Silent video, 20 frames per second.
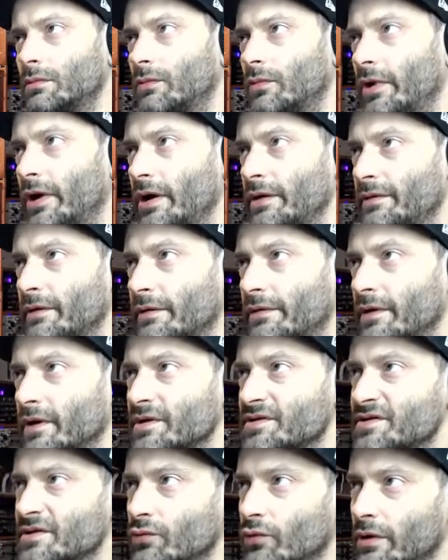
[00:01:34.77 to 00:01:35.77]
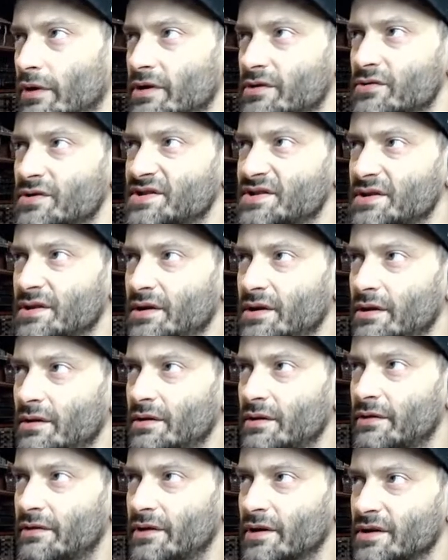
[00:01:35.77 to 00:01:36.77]
right? The things that we're interested
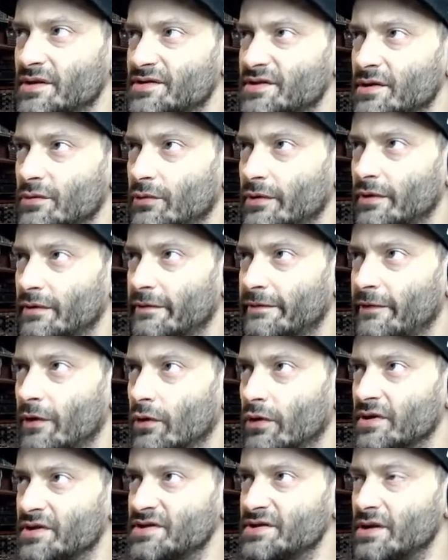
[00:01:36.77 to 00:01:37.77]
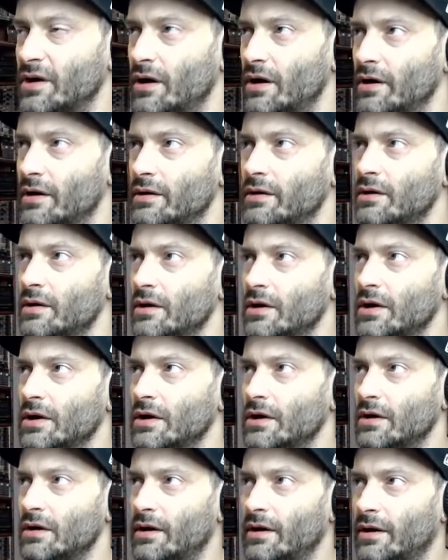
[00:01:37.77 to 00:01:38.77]
in, the things that we're focused on.
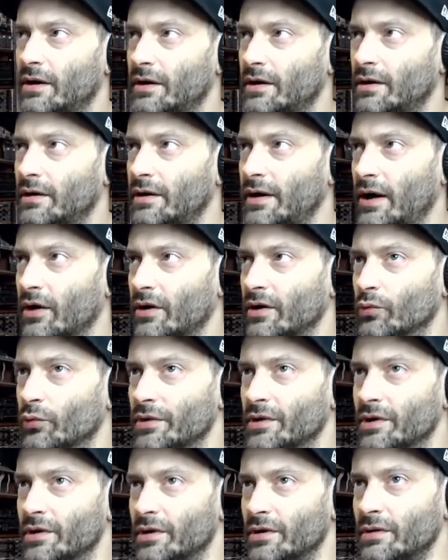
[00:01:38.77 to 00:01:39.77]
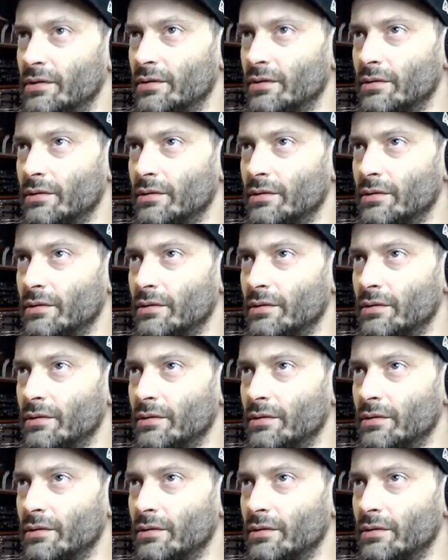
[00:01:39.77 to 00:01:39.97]
Uh, how can we,